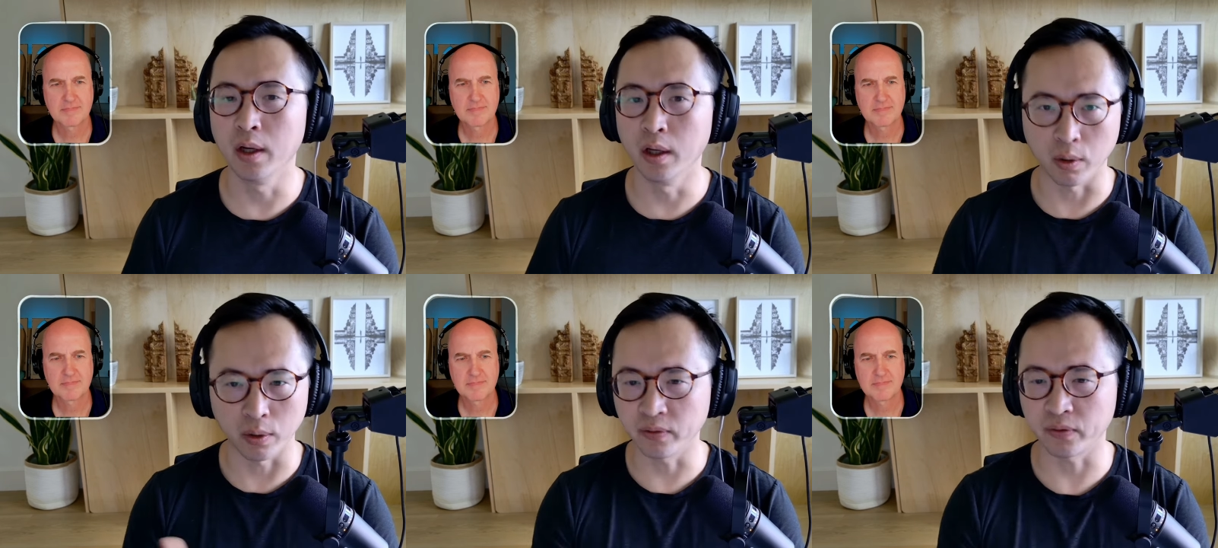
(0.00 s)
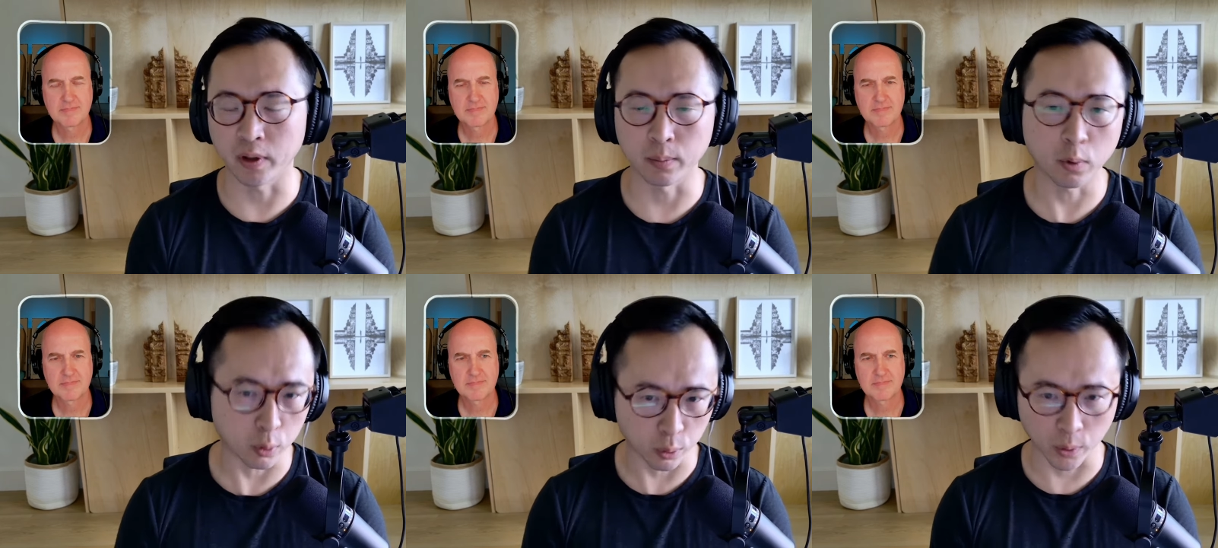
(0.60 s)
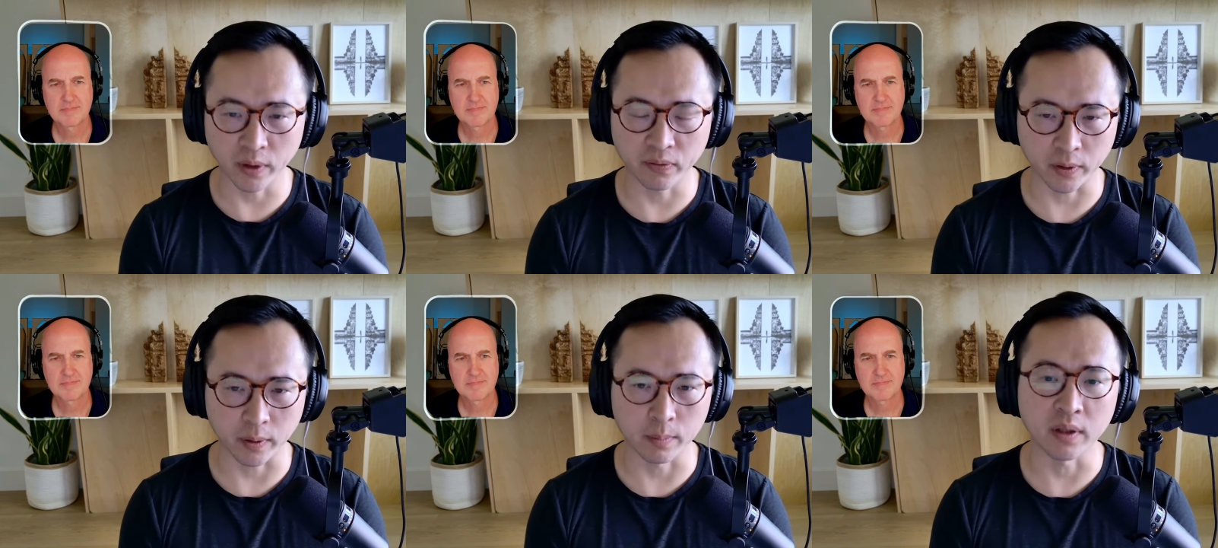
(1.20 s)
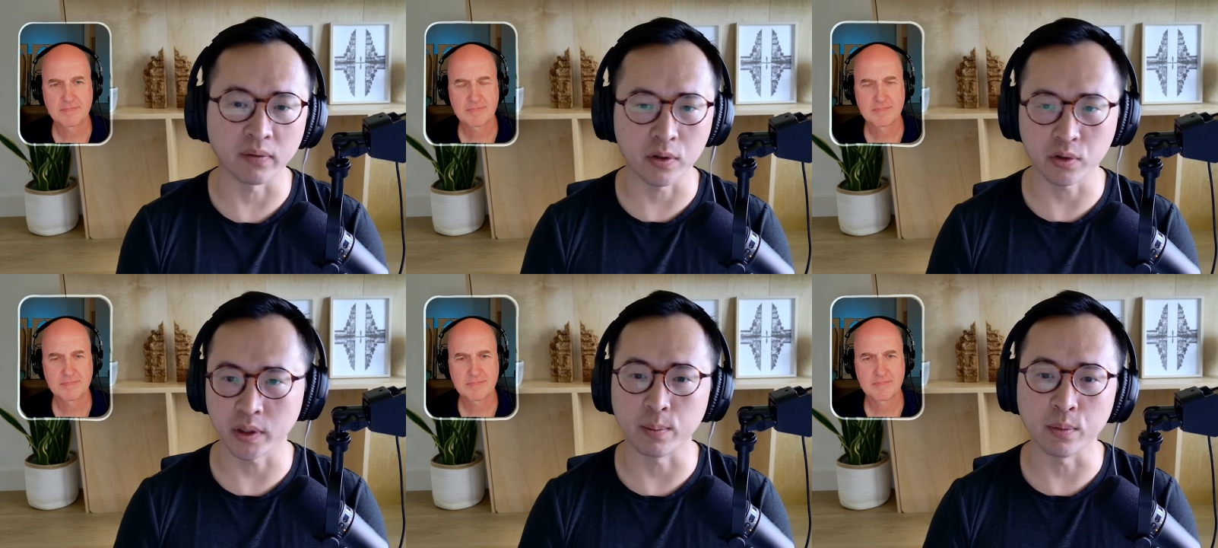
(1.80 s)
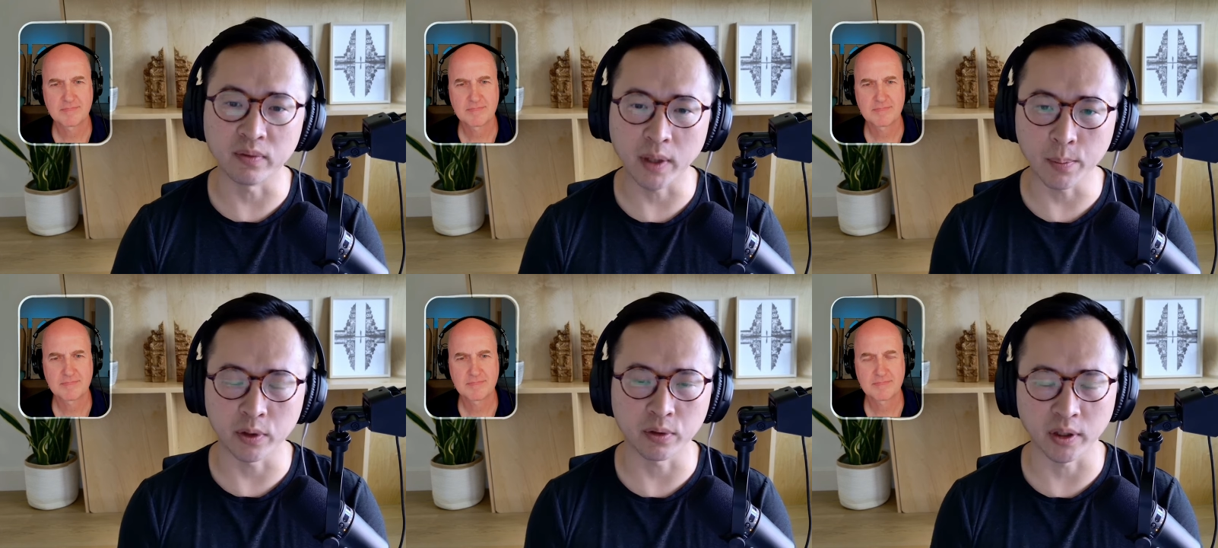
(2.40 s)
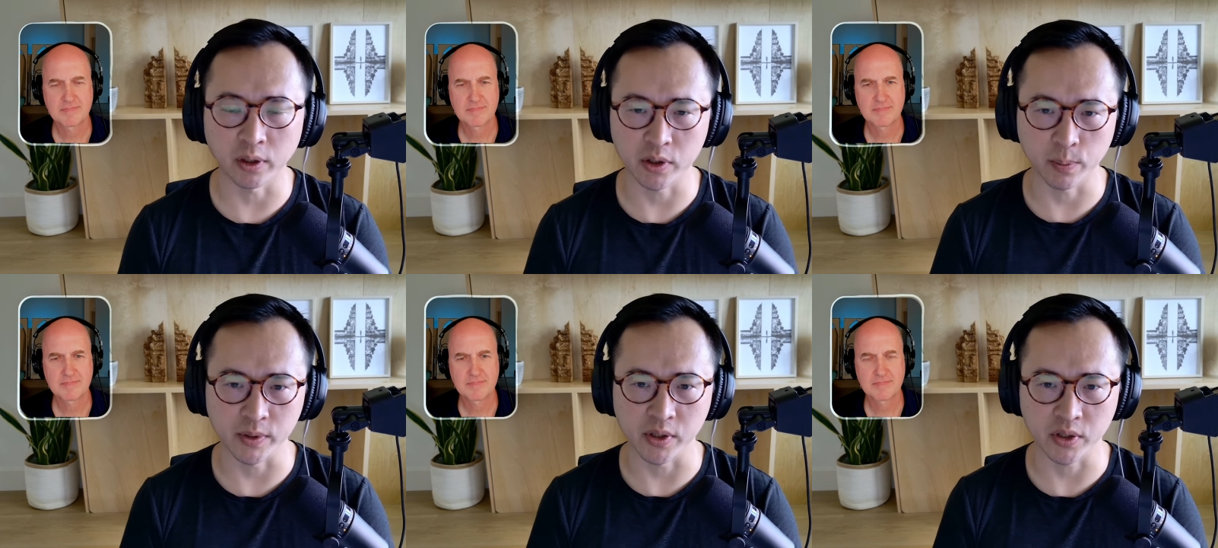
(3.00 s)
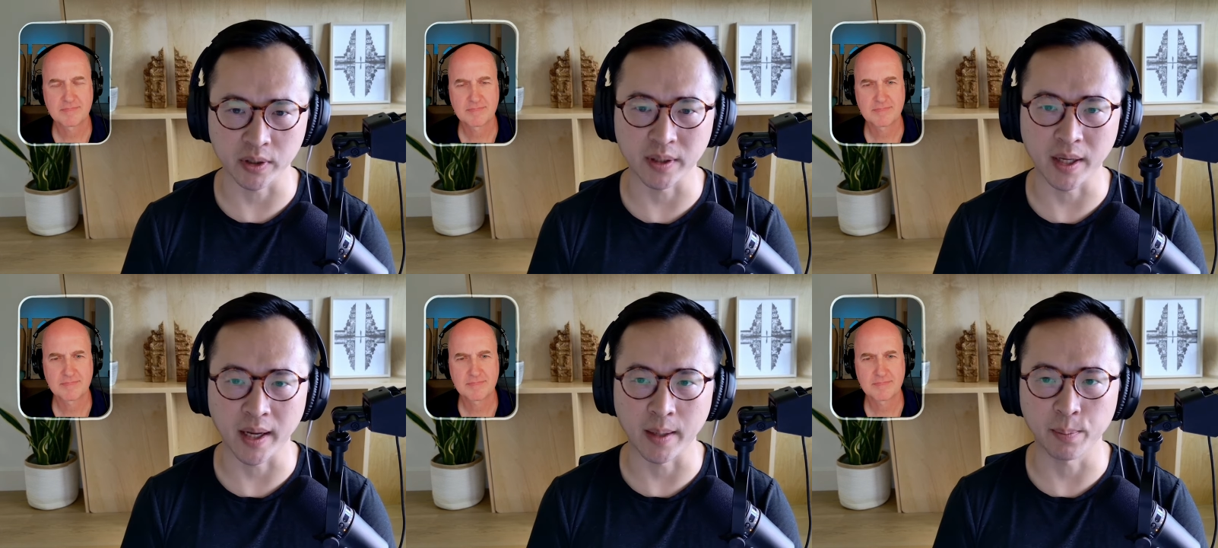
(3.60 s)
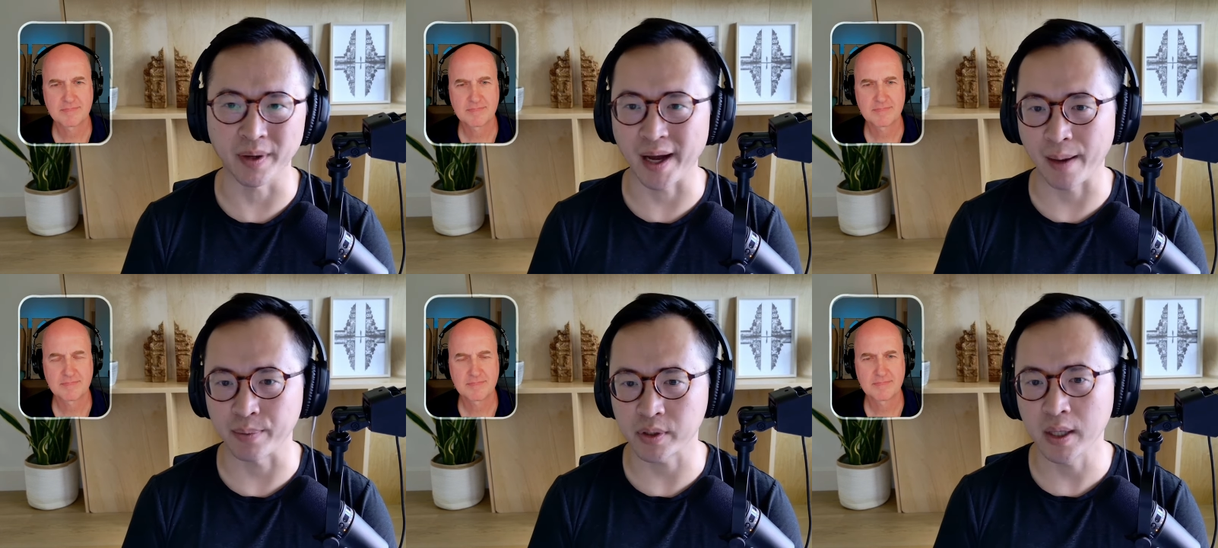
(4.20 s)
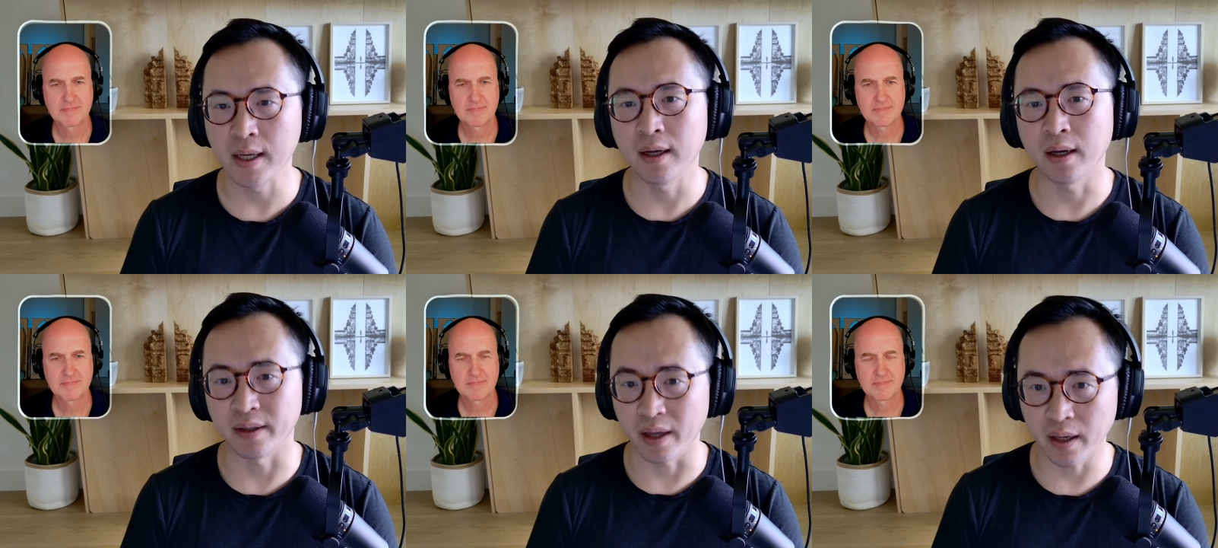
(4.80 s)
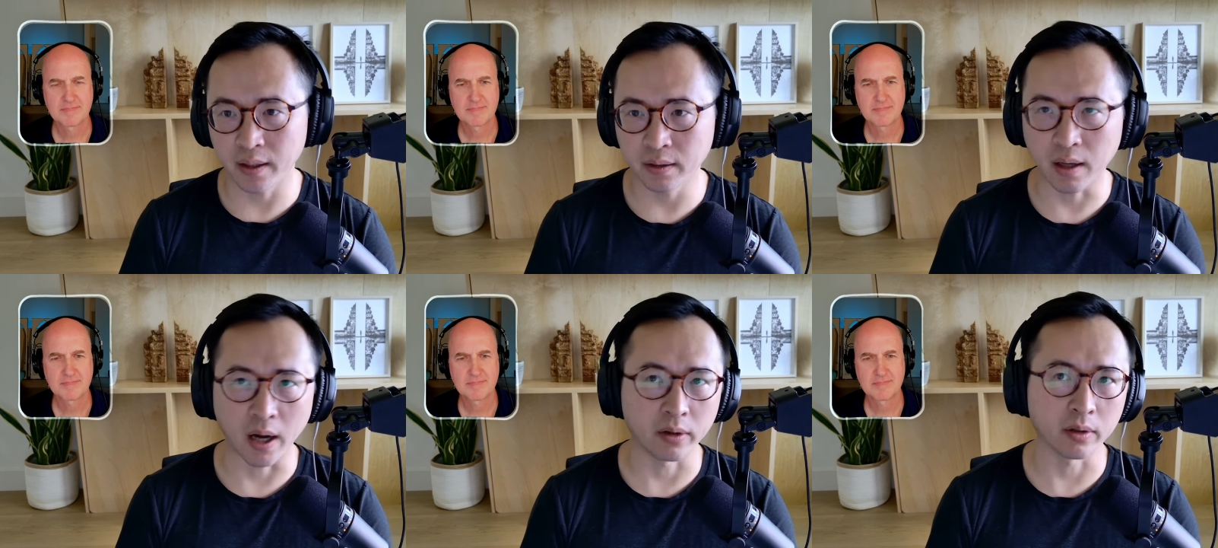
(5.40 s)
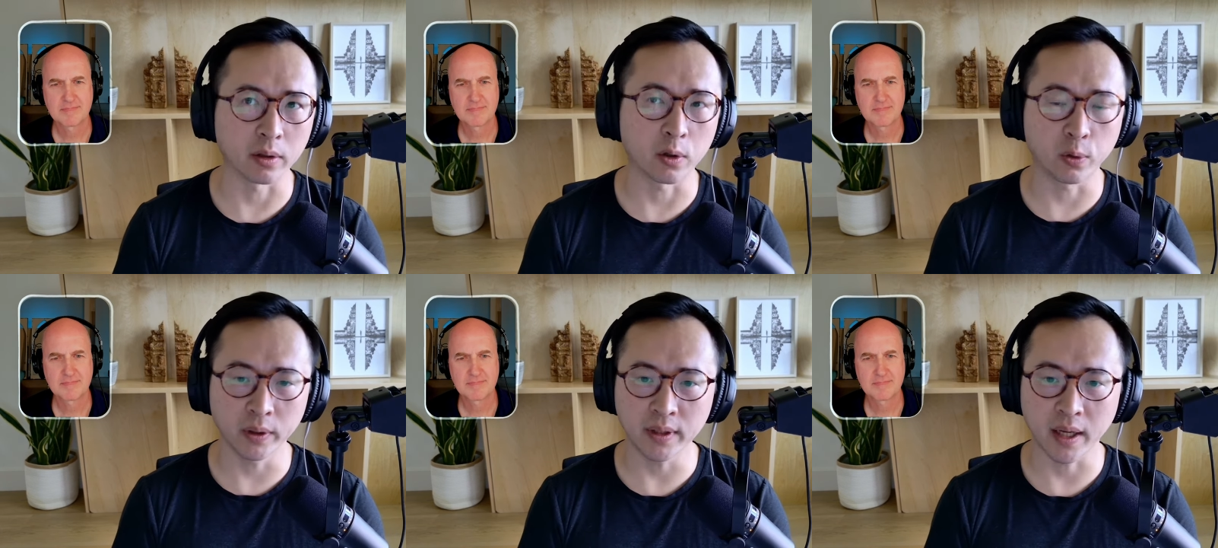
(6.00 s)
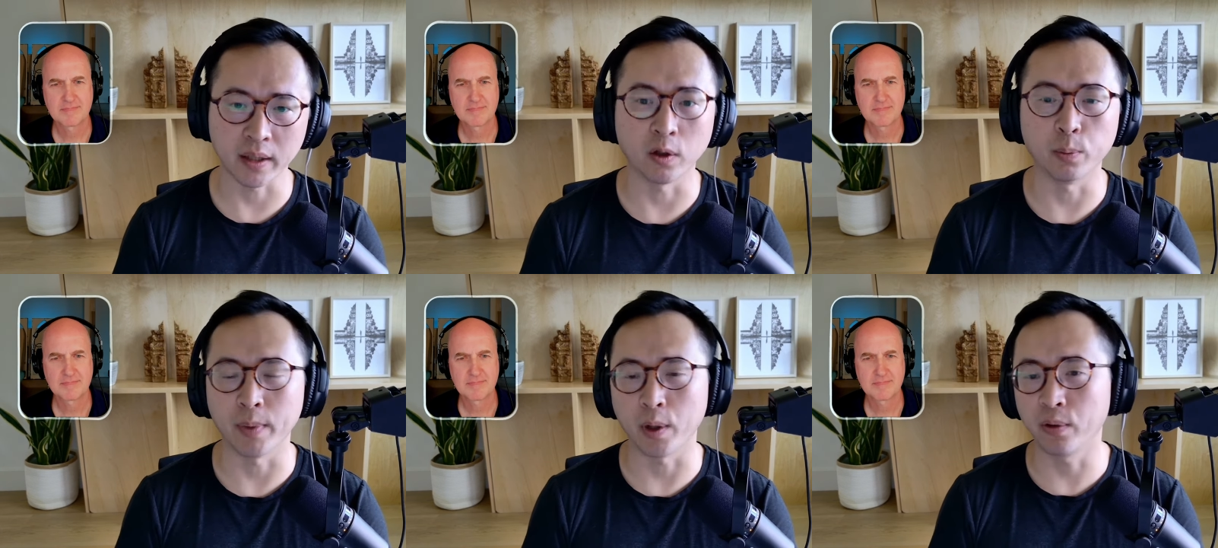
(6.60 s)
Speaker 1: go in the firm, grow with the firm, eventually move up into the leadership position, and perhaps then either quit and open my own